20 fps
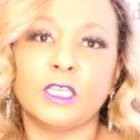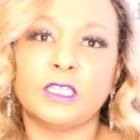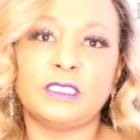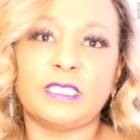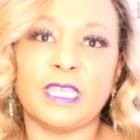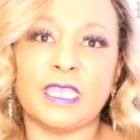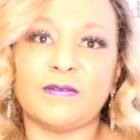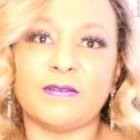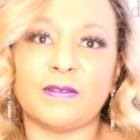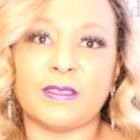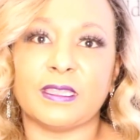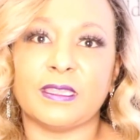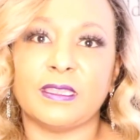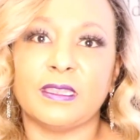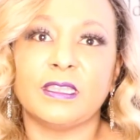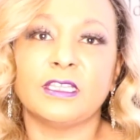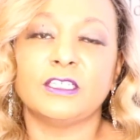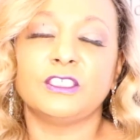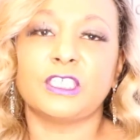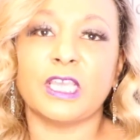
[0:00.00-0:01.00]
David,
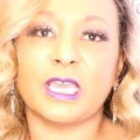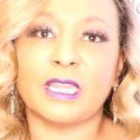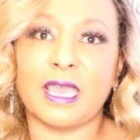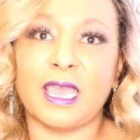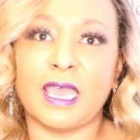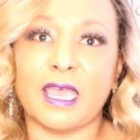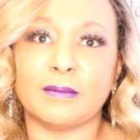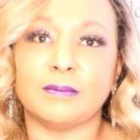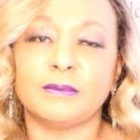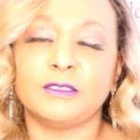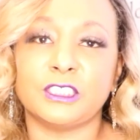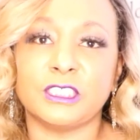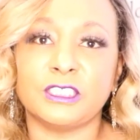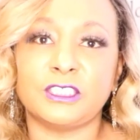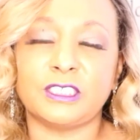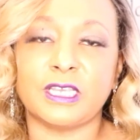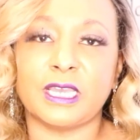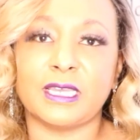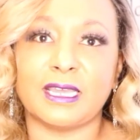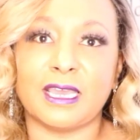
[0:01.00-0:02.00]
shut up.
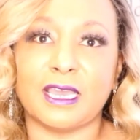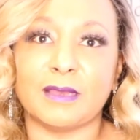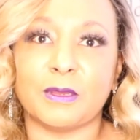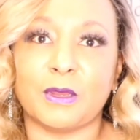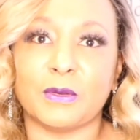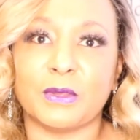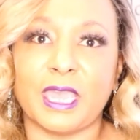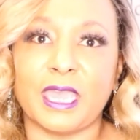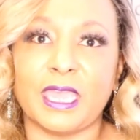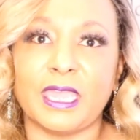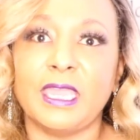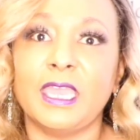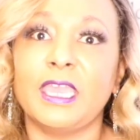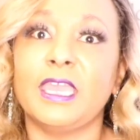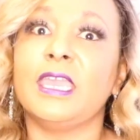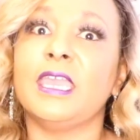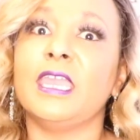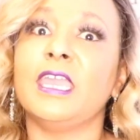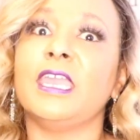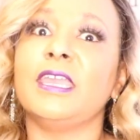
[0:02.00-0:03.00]
Just shut up, okay?
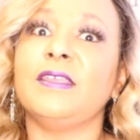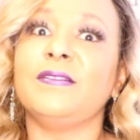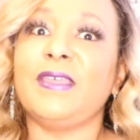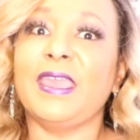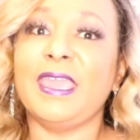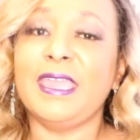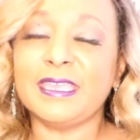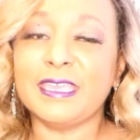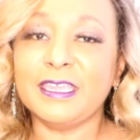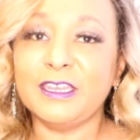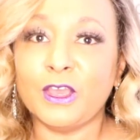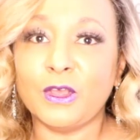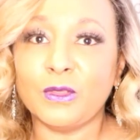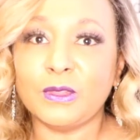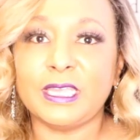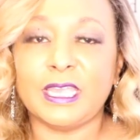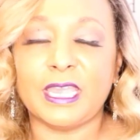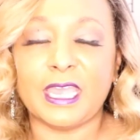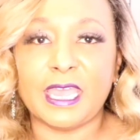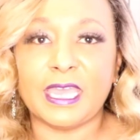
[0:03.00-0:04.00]
They can
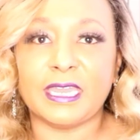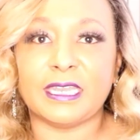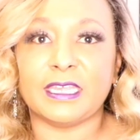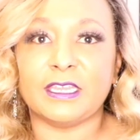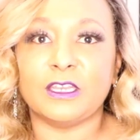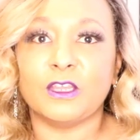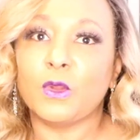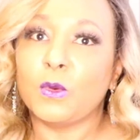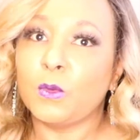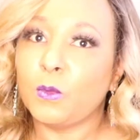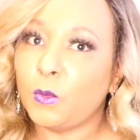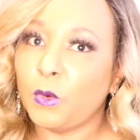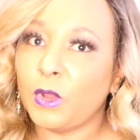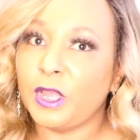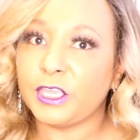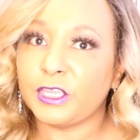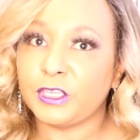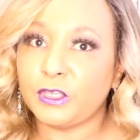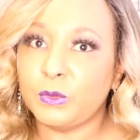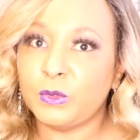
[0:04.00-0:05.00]
only edit
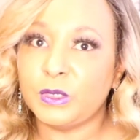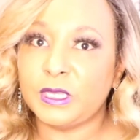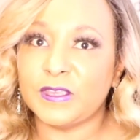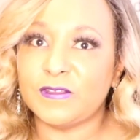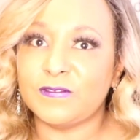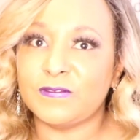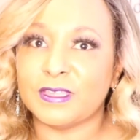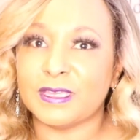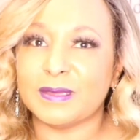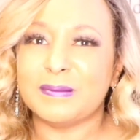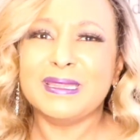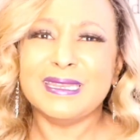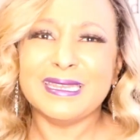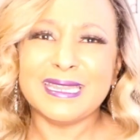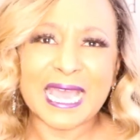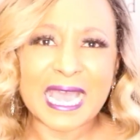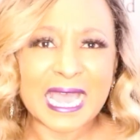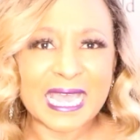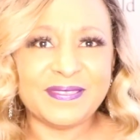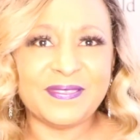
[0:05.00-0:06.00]
what you give them.
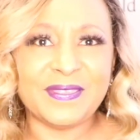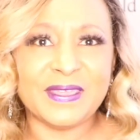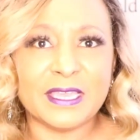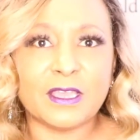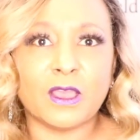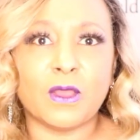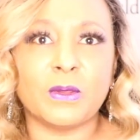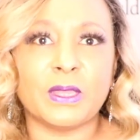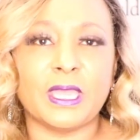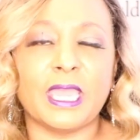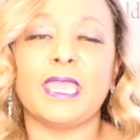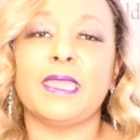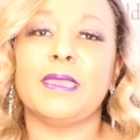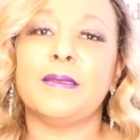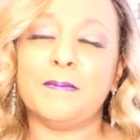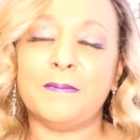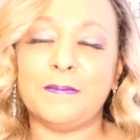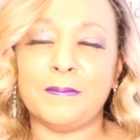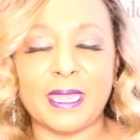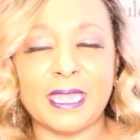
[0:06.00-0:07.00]
Now, I think,
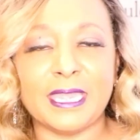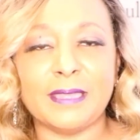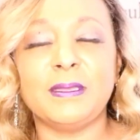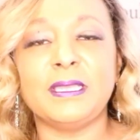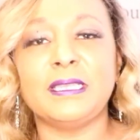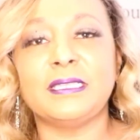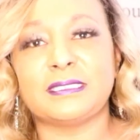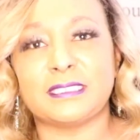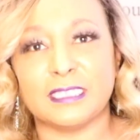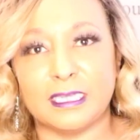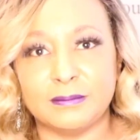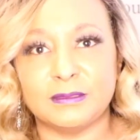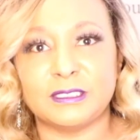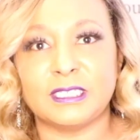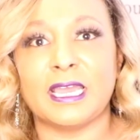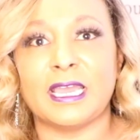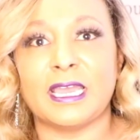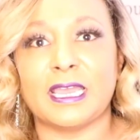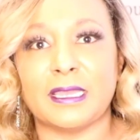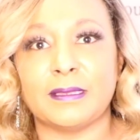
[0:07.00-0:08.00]
okay, maybe
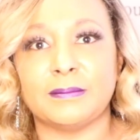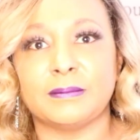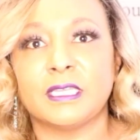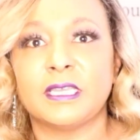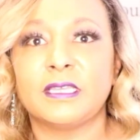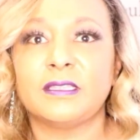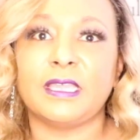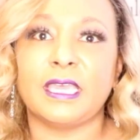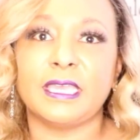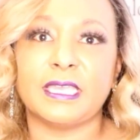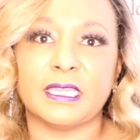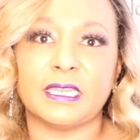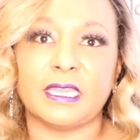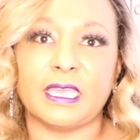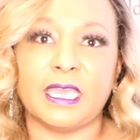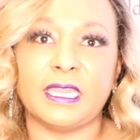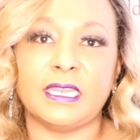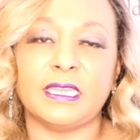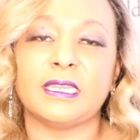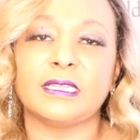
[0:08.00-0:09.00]
sometimes they could
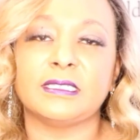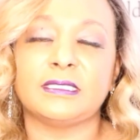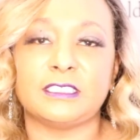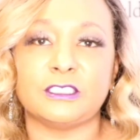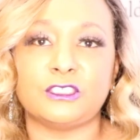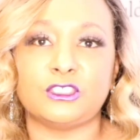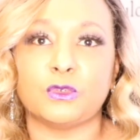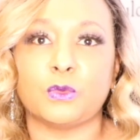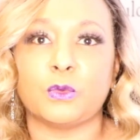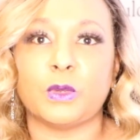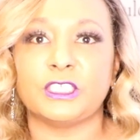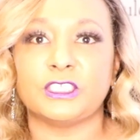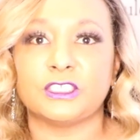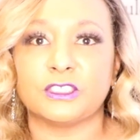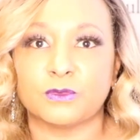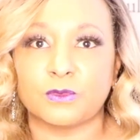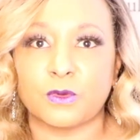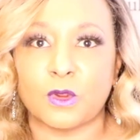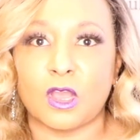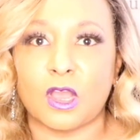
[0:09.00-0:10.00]
edit a
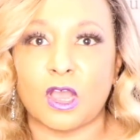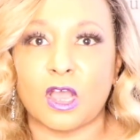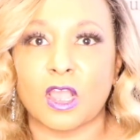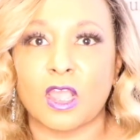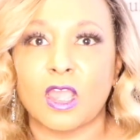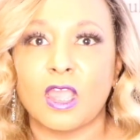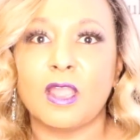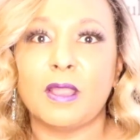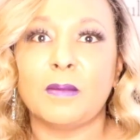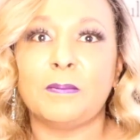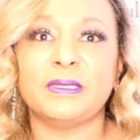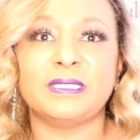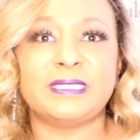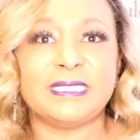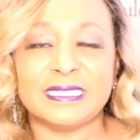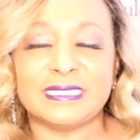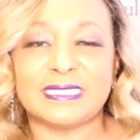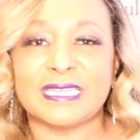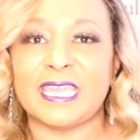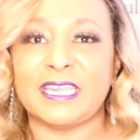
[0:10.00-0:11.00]
situation wrong, but
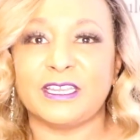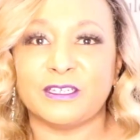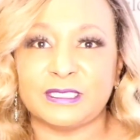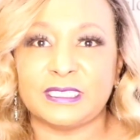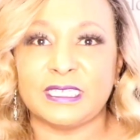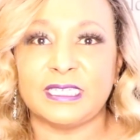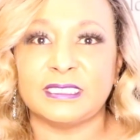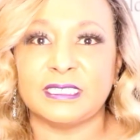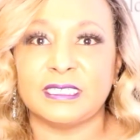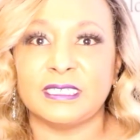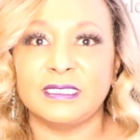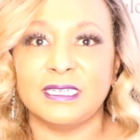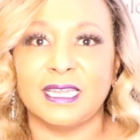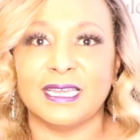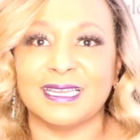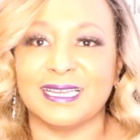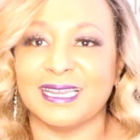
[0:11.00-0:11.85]
the entire season?